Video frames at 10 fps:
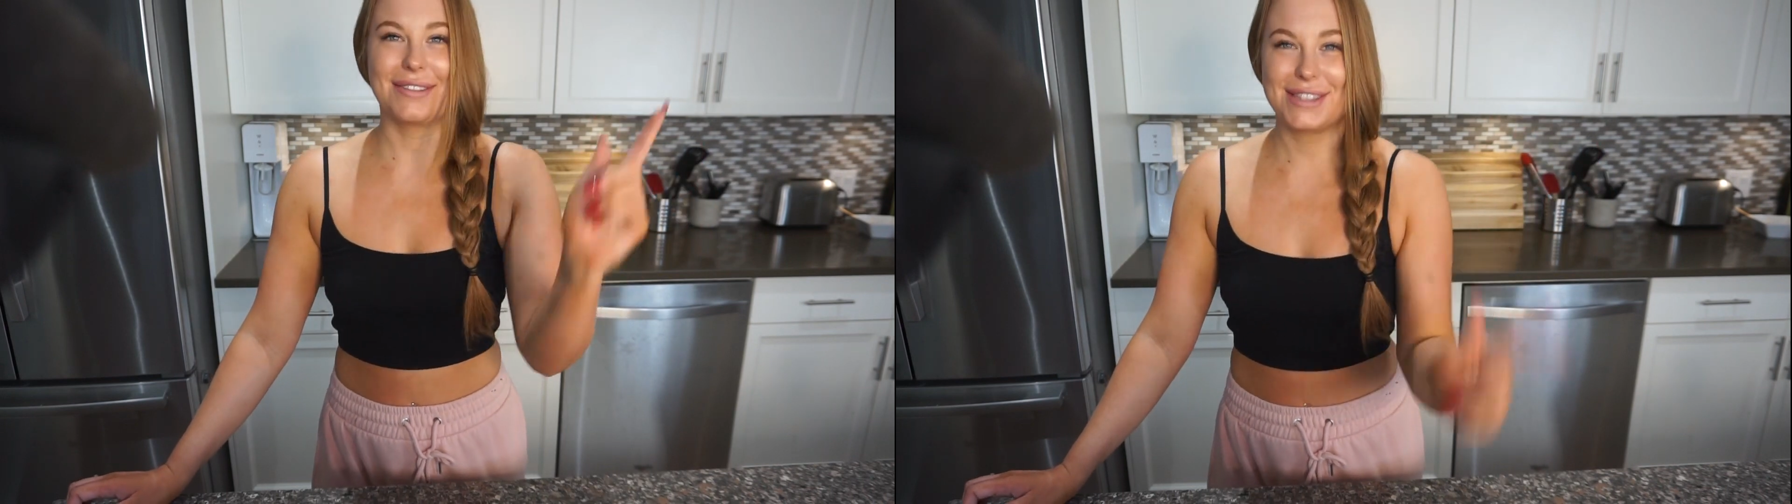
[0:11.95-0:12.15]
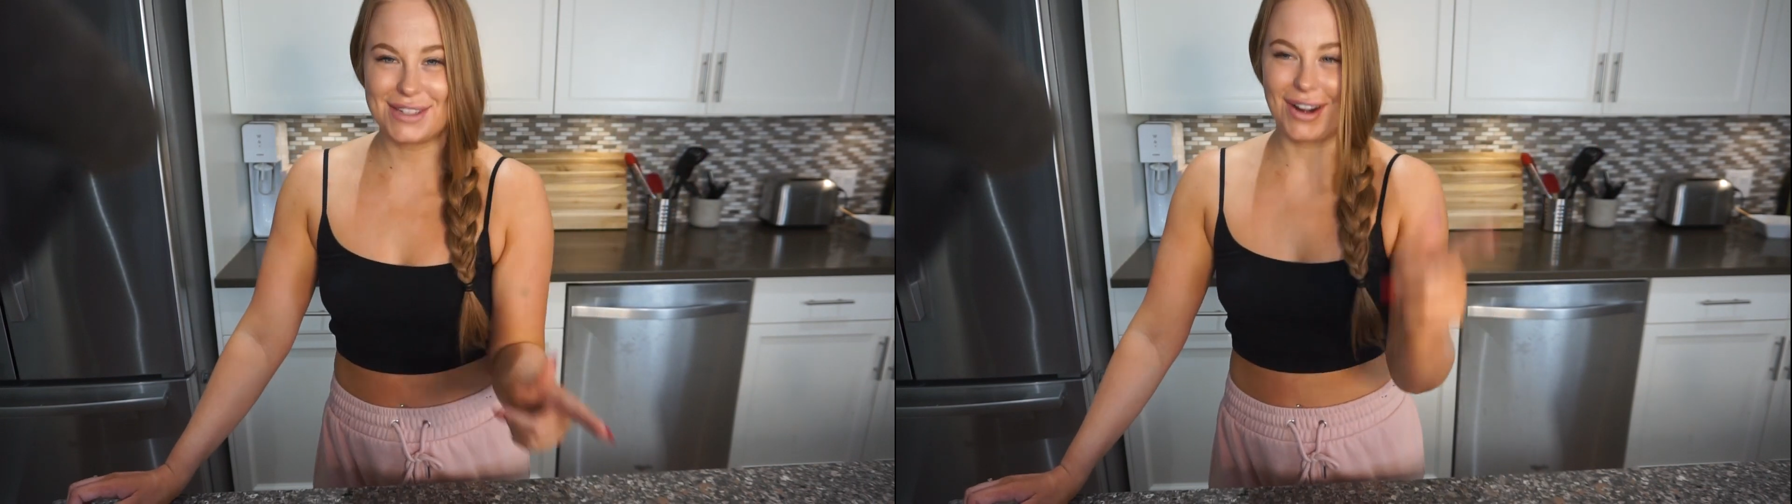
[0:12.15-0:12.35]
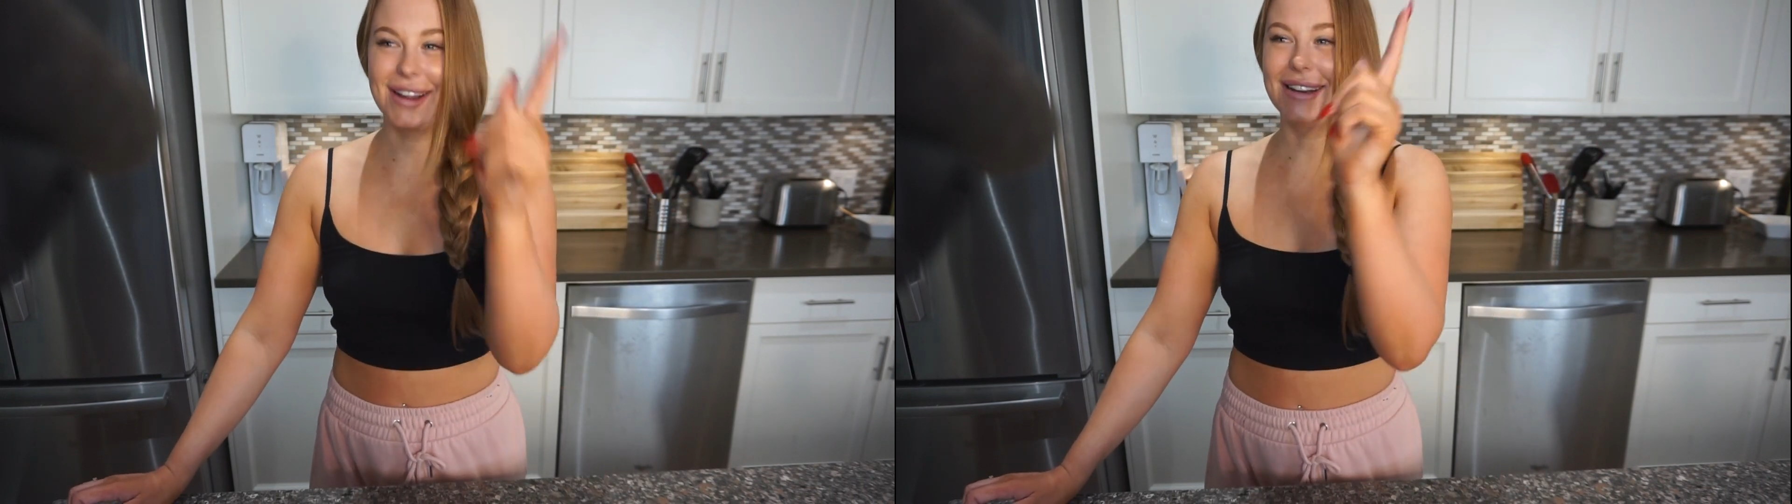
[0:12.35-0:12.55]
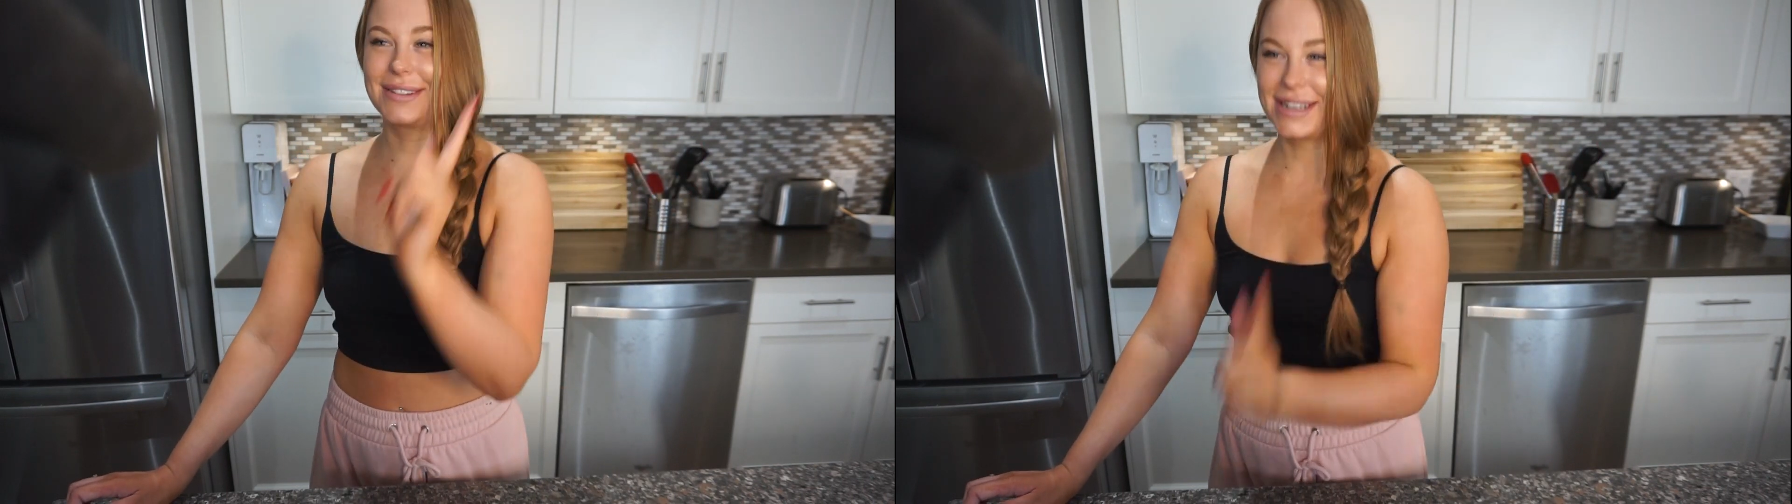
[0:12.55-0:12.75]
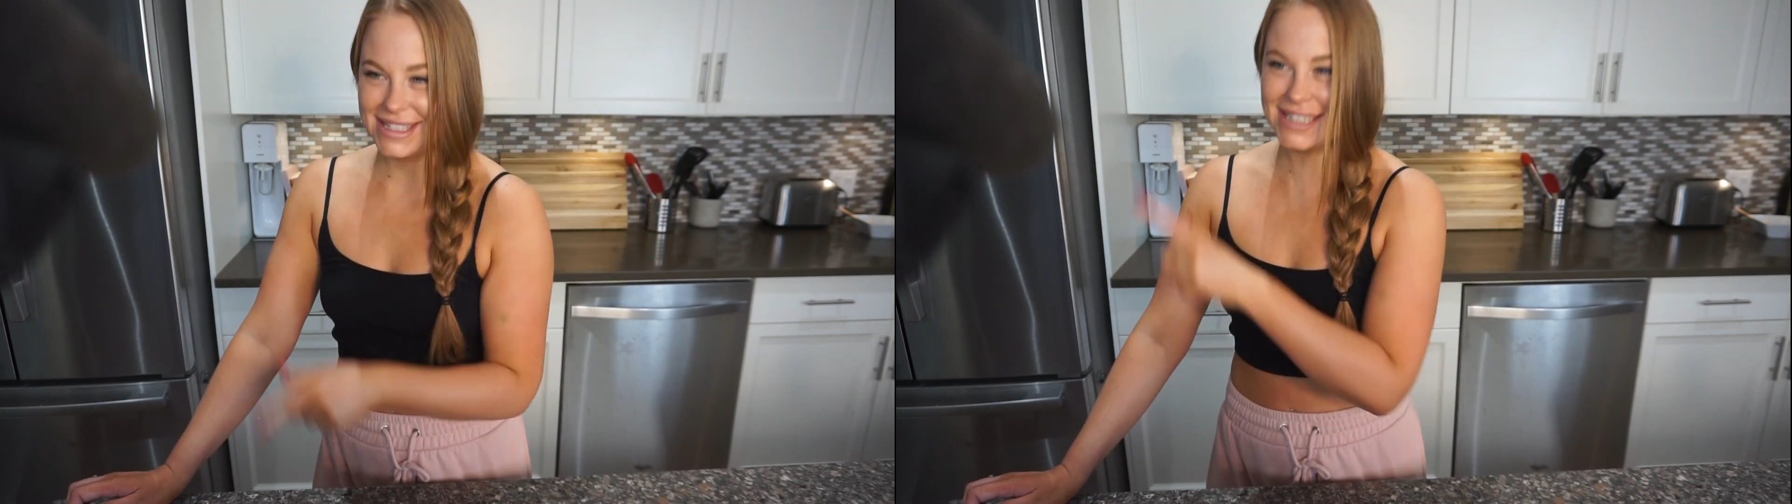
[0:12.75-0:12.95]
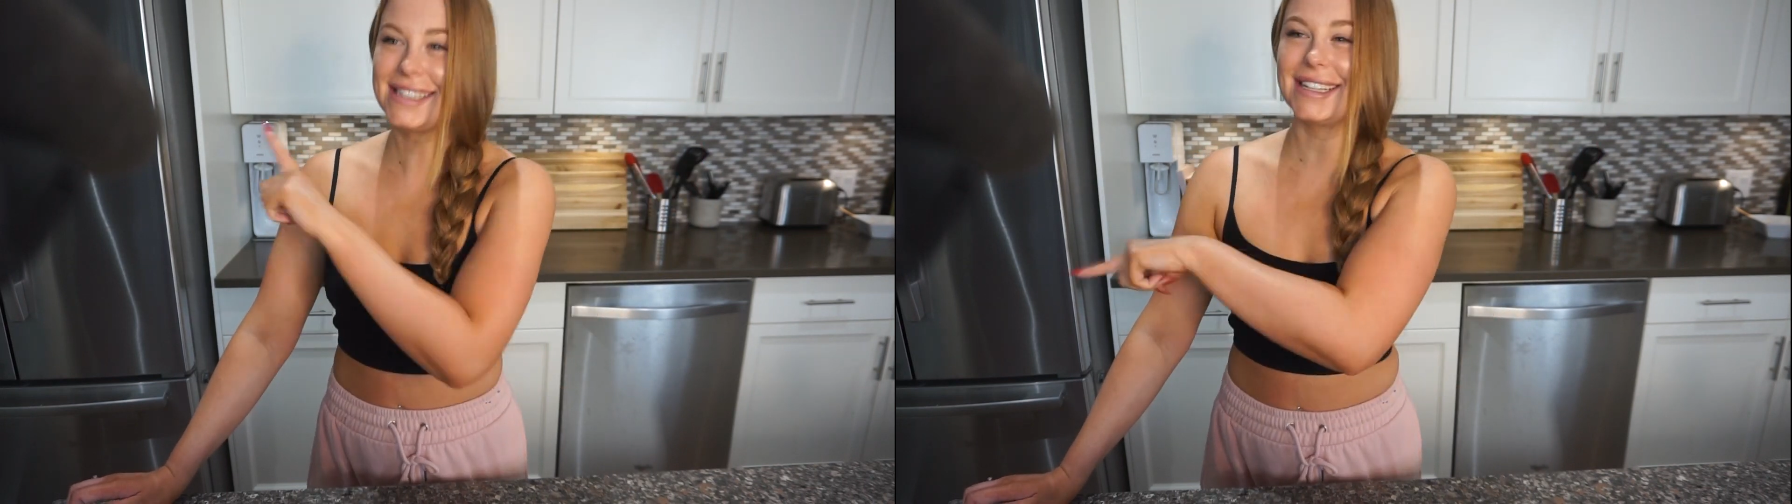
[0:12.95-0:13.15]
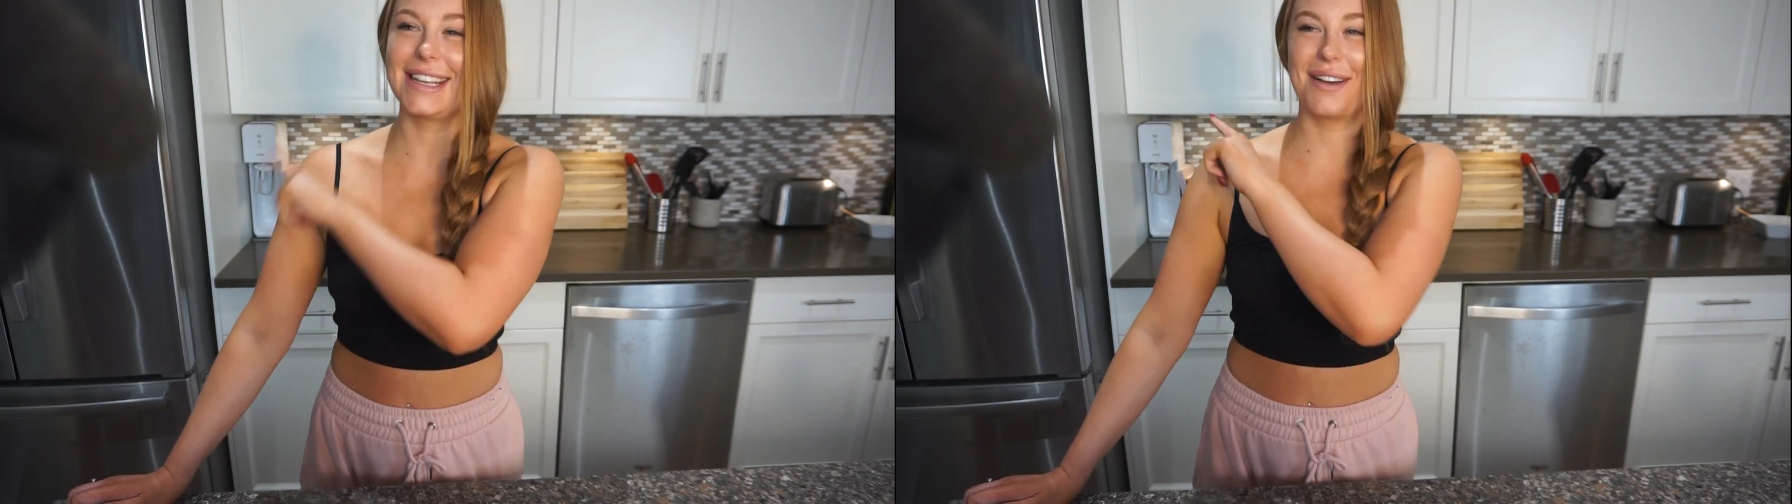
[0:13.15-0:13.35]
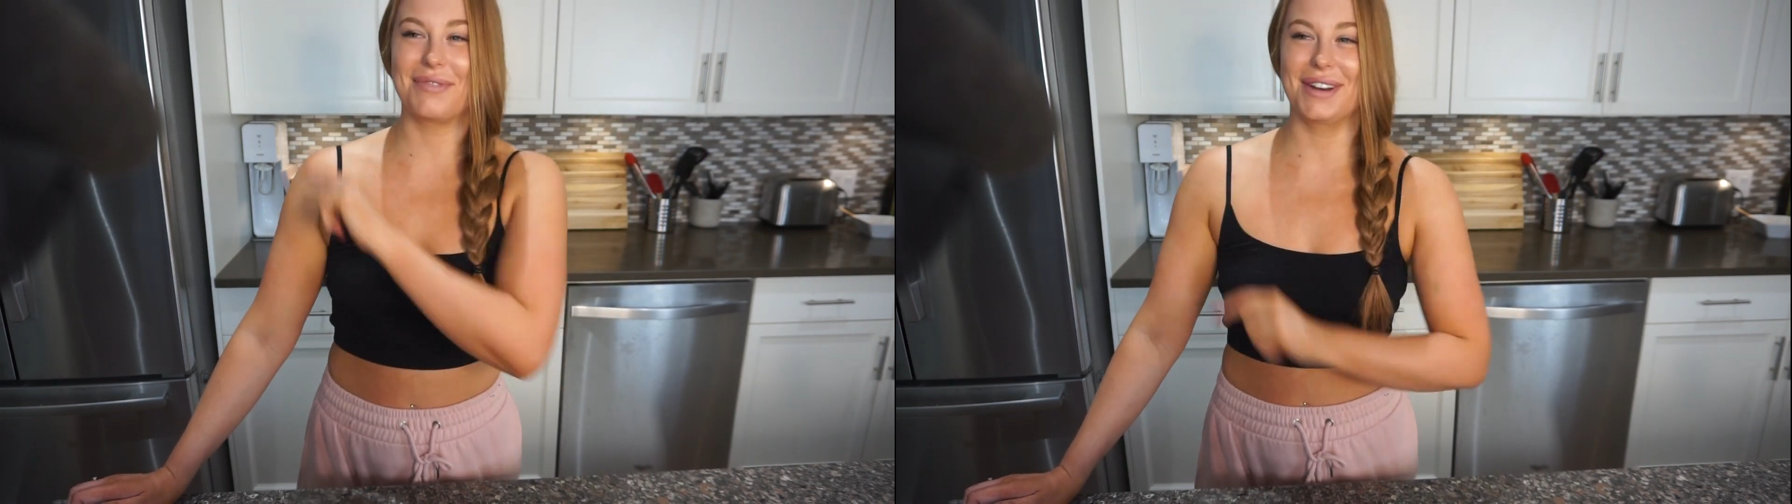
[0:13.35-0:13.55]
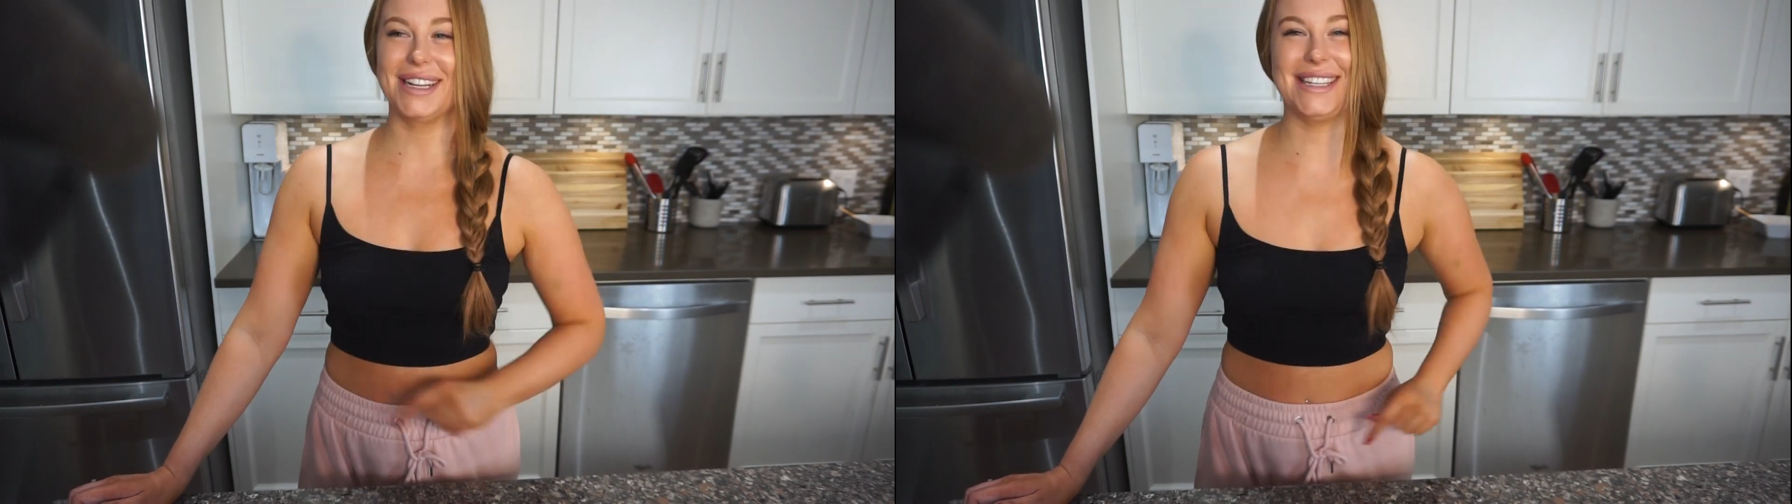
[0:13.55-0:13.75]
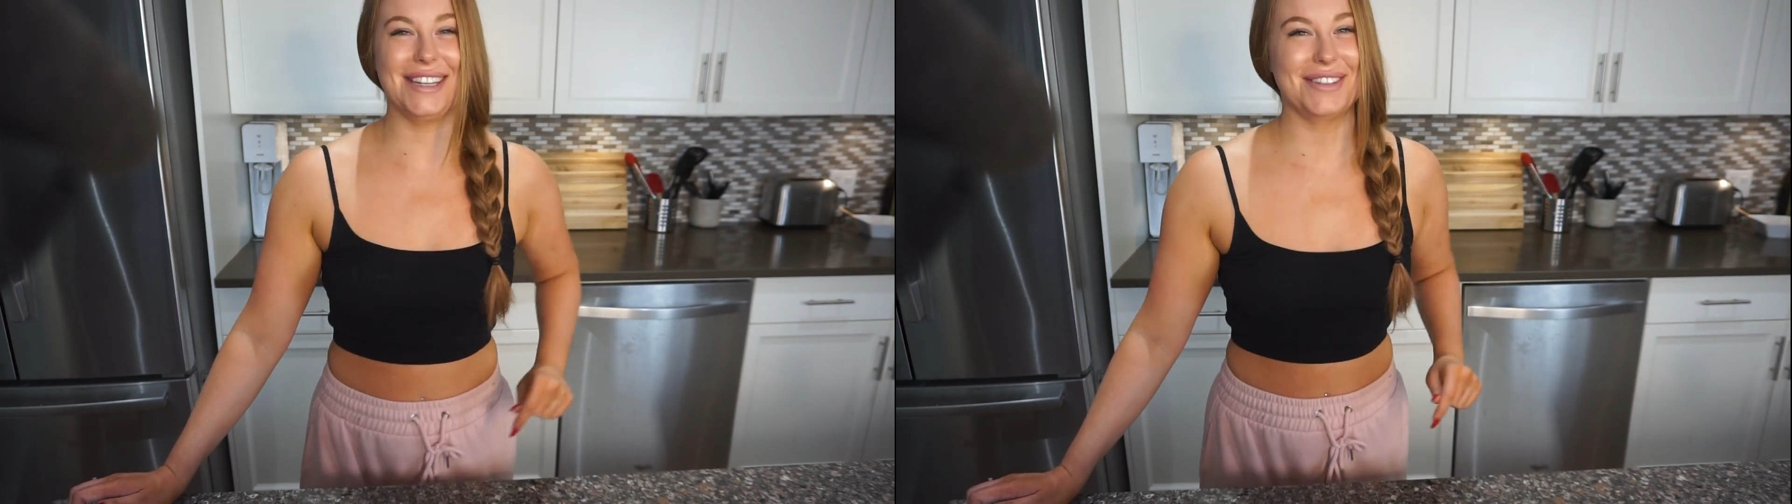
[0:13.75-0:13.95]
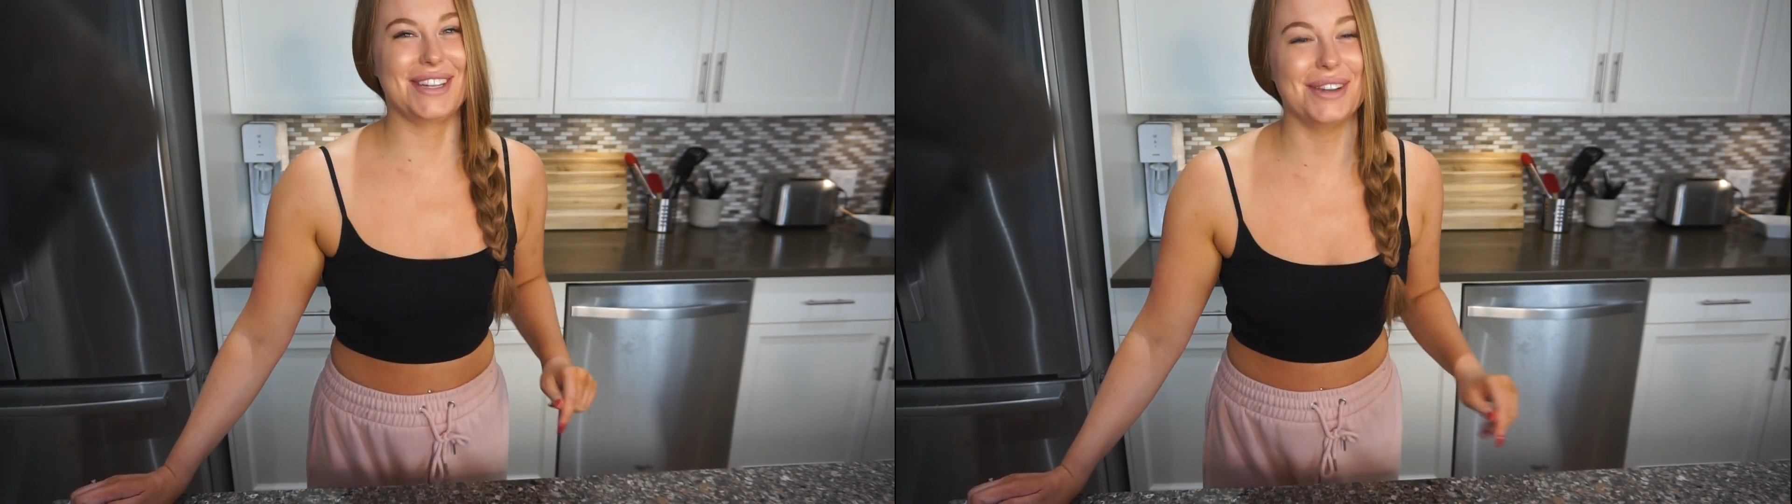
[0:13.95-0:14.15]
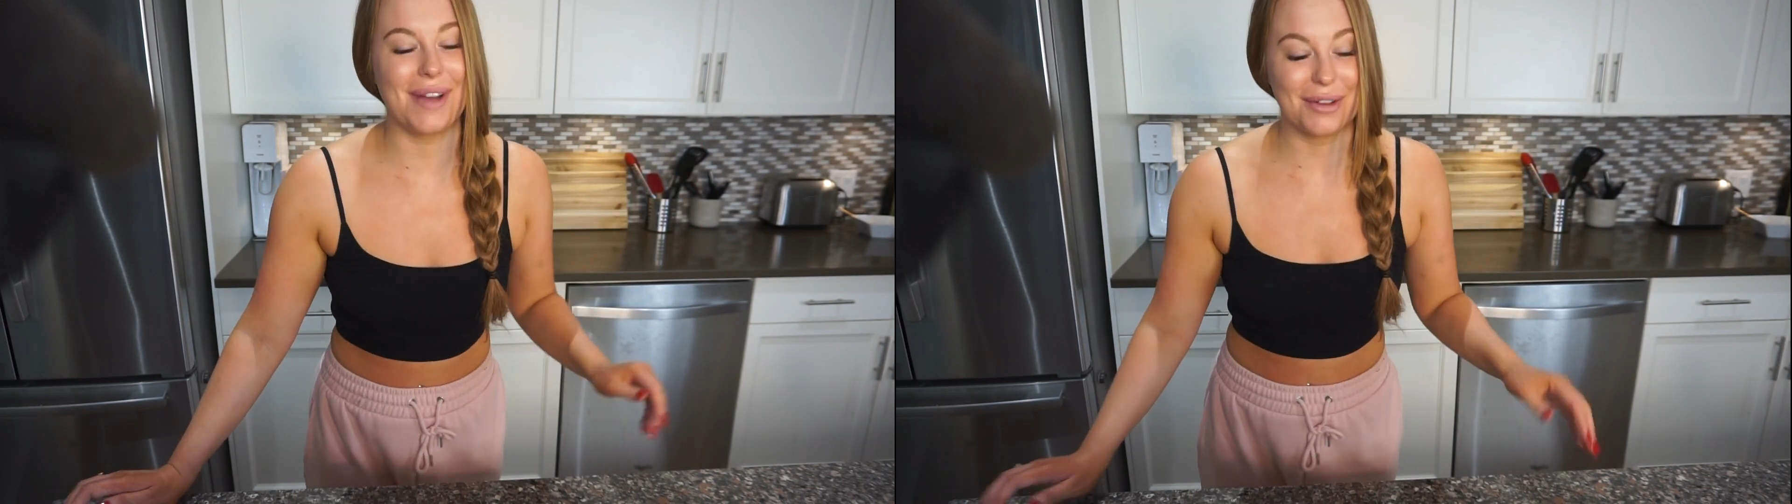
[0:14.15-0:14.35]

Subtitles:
started consistently uploading to YouTube,